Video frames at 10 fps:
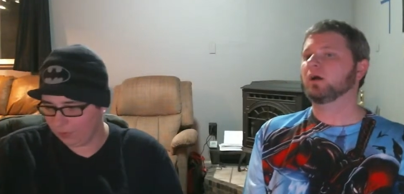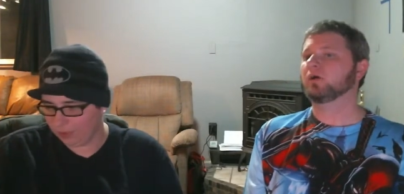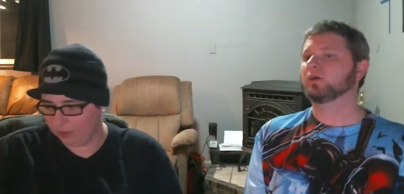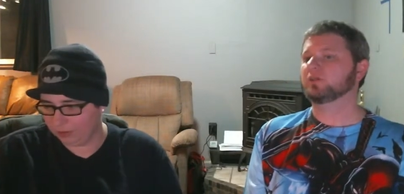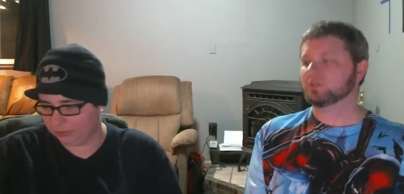
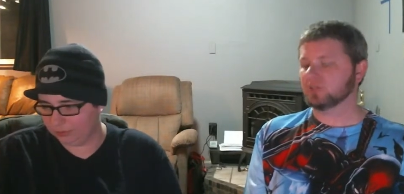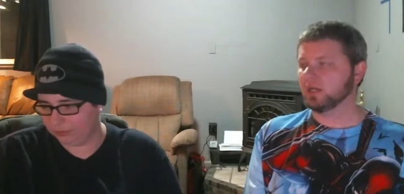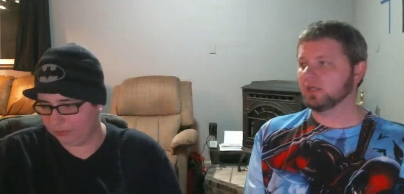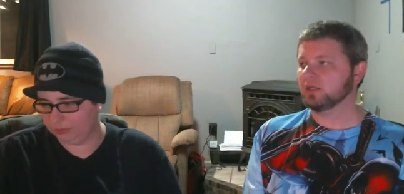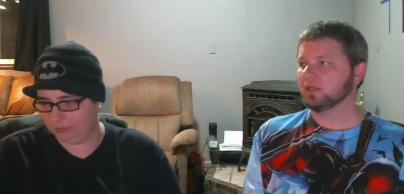Speaker 1: his son
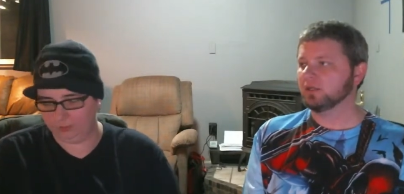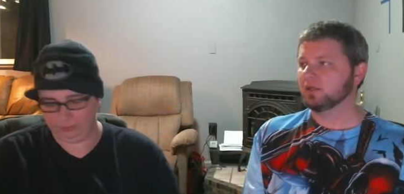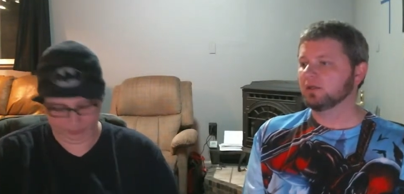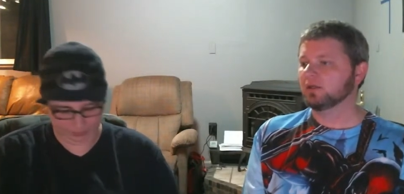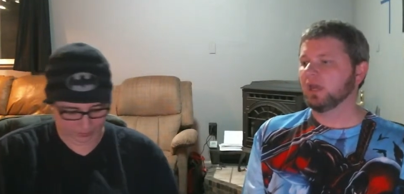
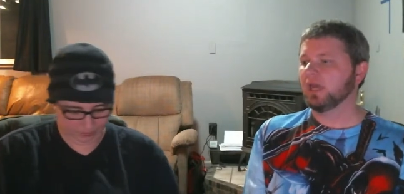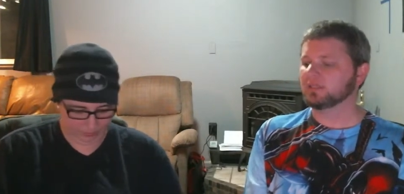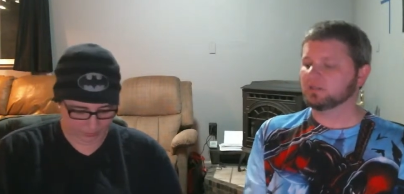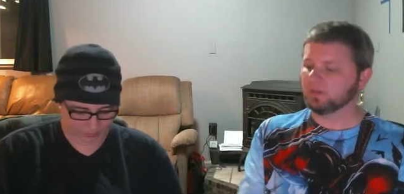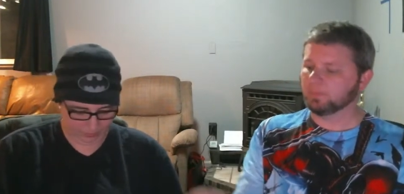has a
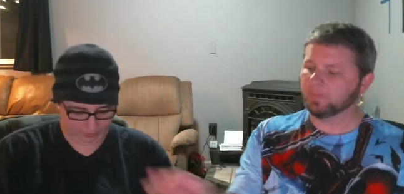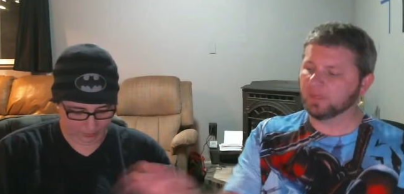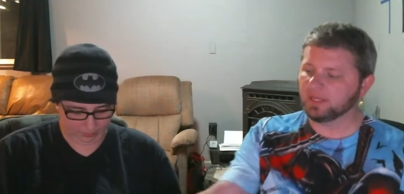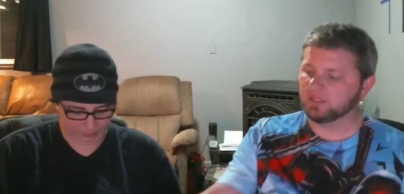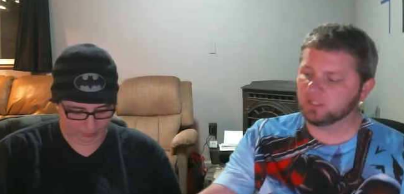
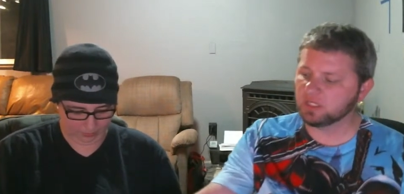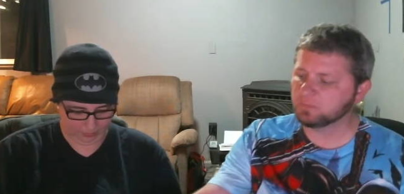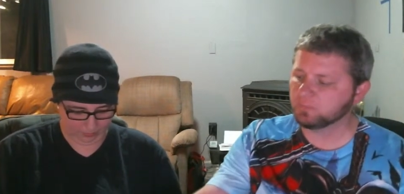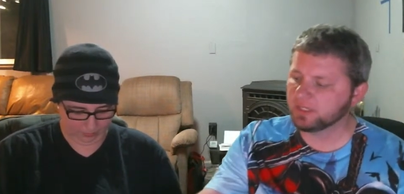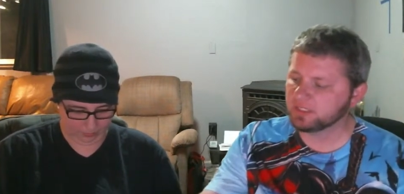blade just
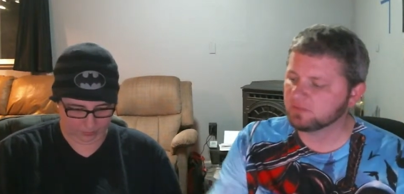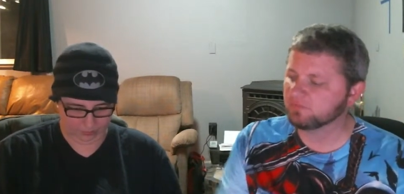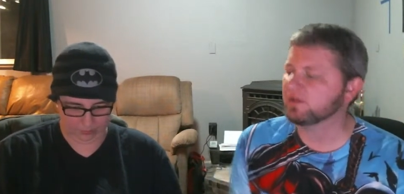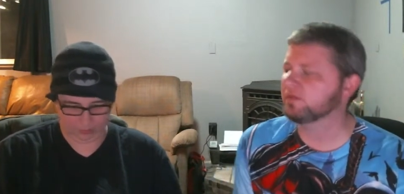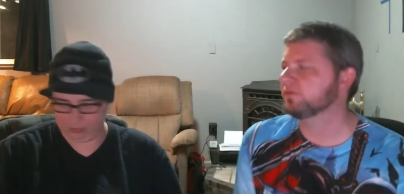placed in front
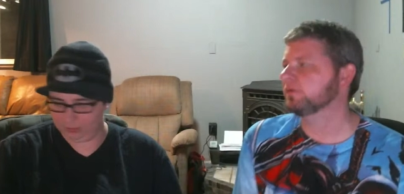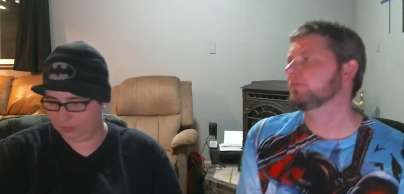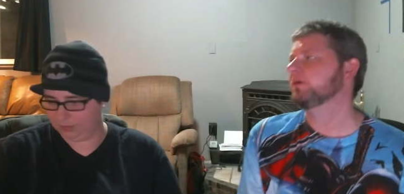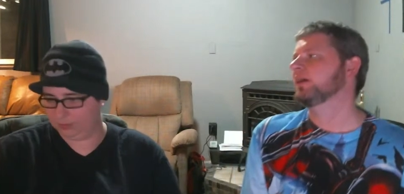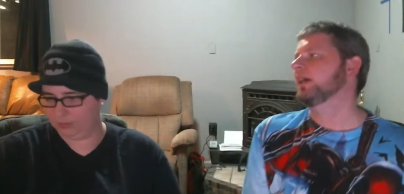of him.
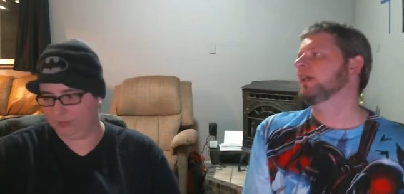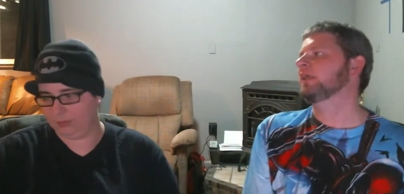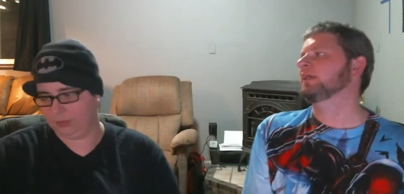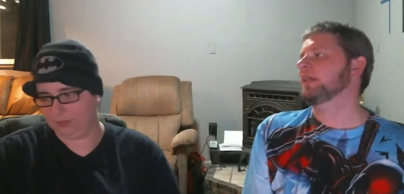And he can't